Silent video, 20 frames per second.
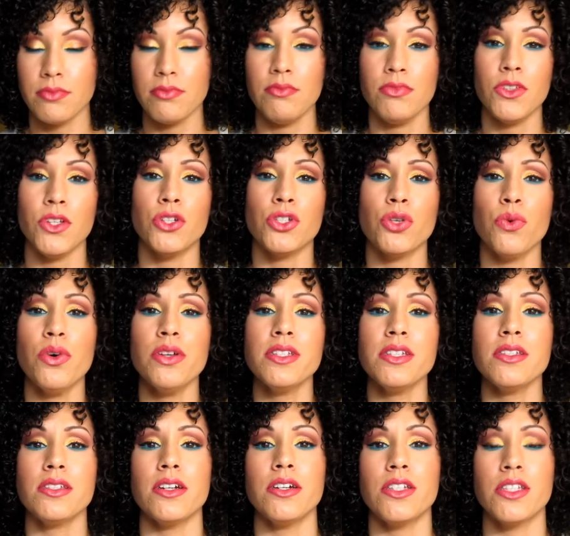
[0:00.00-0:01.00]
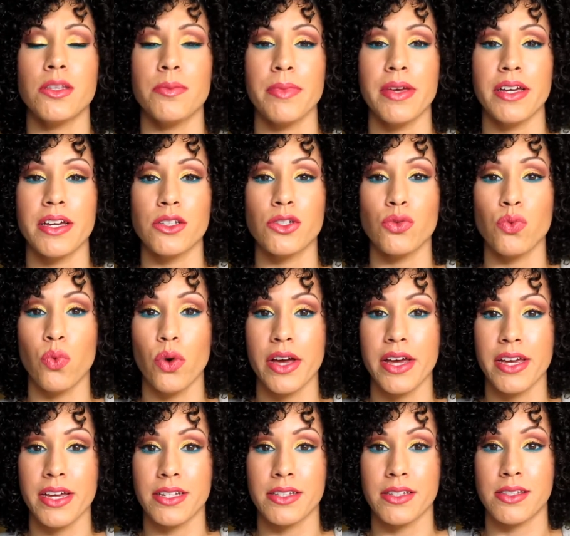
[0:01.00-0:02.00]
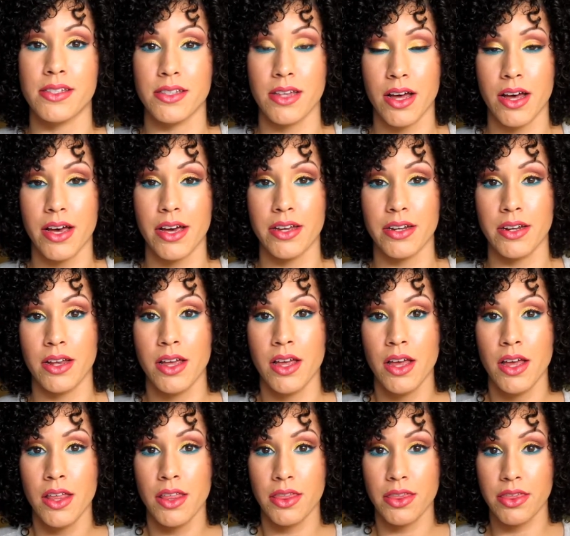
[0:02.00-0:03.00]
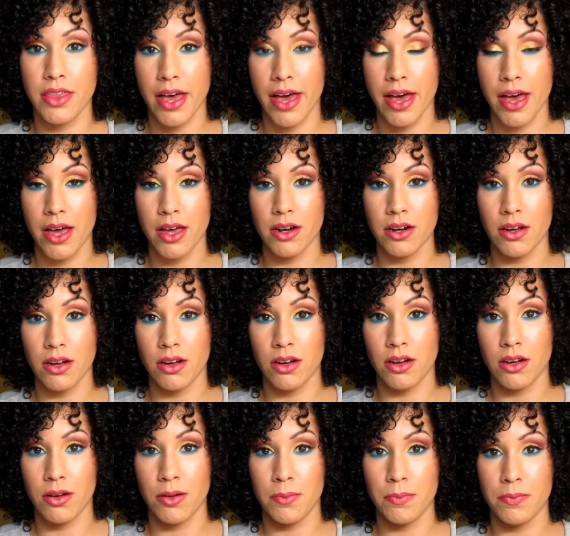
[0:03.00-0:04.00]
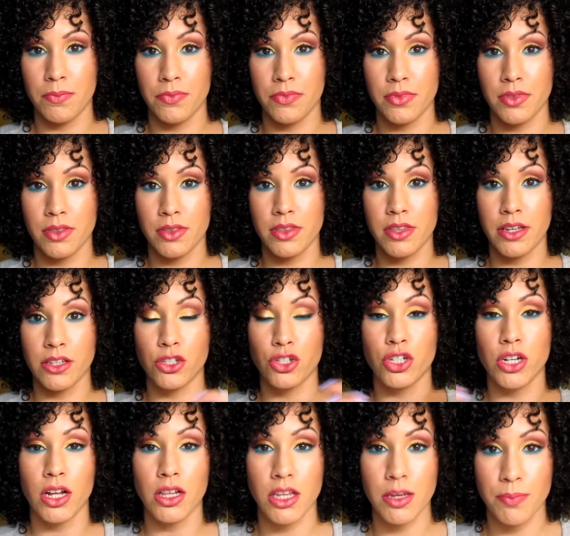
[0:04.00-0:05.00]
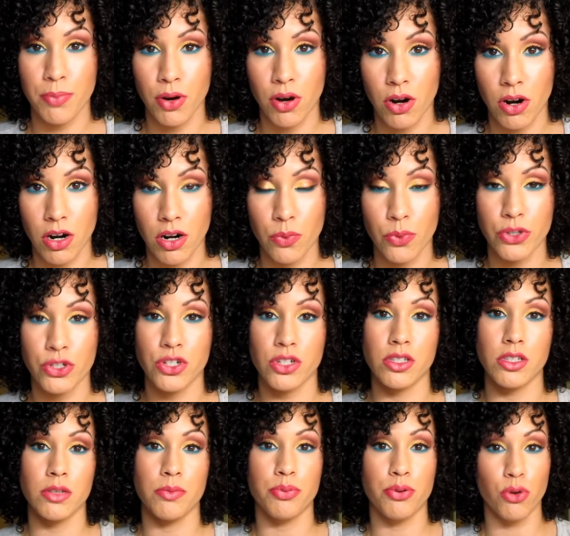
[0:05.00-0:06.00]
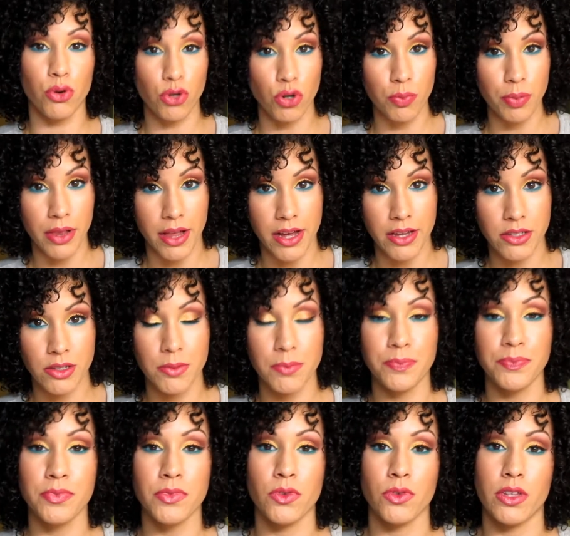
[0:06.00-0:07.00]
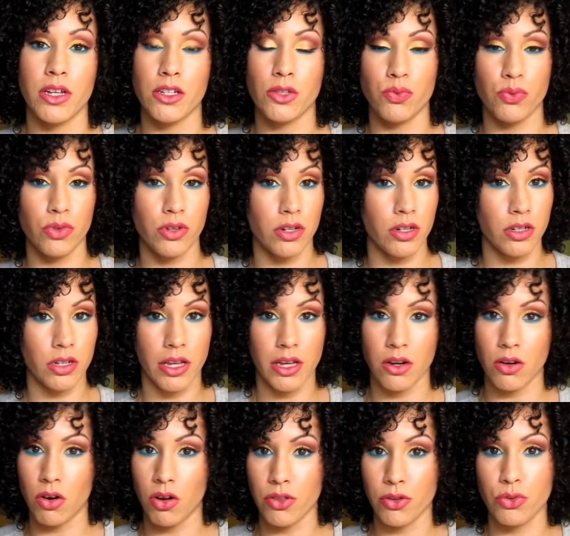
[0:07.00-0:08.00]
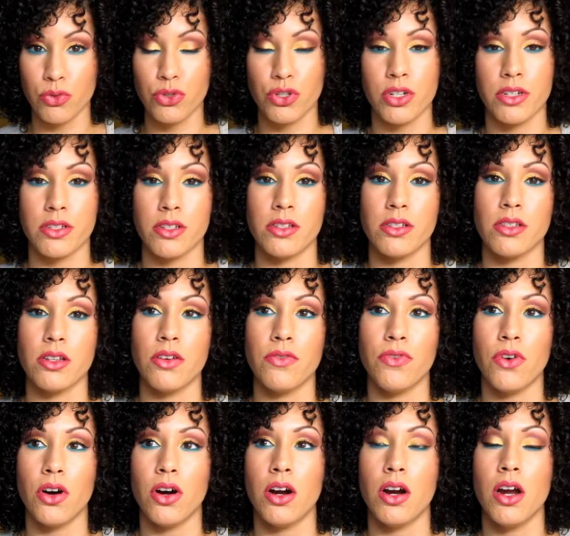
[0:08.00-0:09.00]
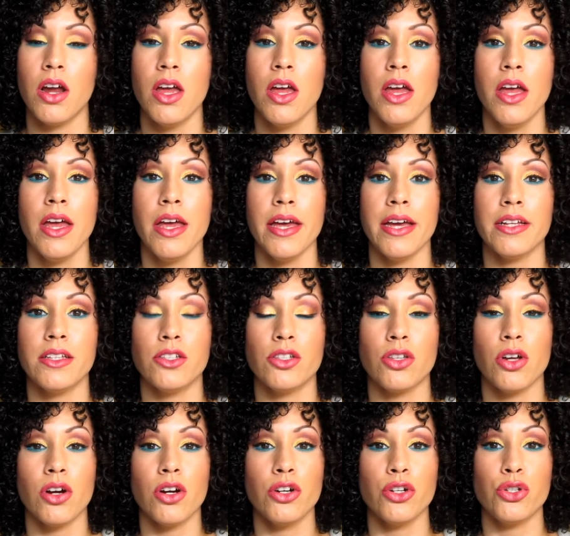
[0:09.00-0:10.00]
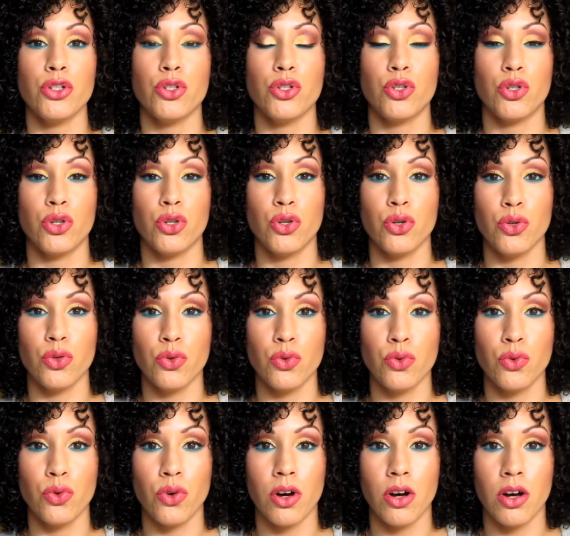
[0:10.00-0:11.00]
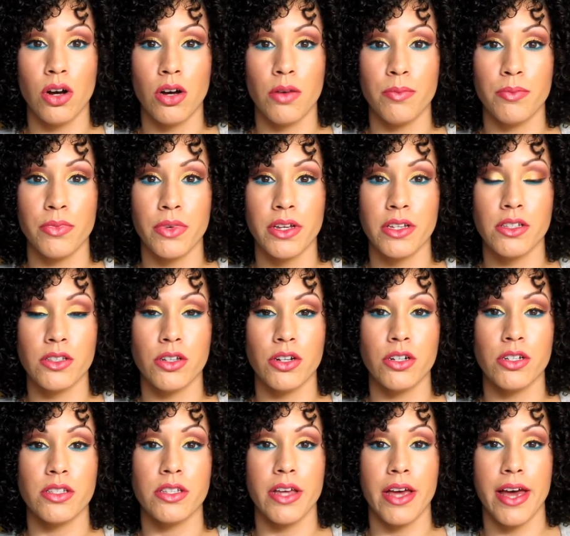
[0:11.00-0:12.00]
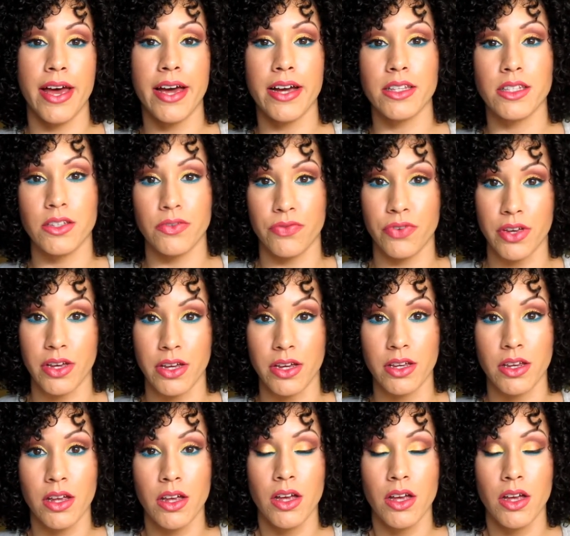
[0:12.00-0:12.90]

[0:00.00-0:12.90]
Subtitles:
so once it starts to make its way inside that the jelly part, which is the protoplasm, that's where like all the nutrients and stuff are, it starts to activate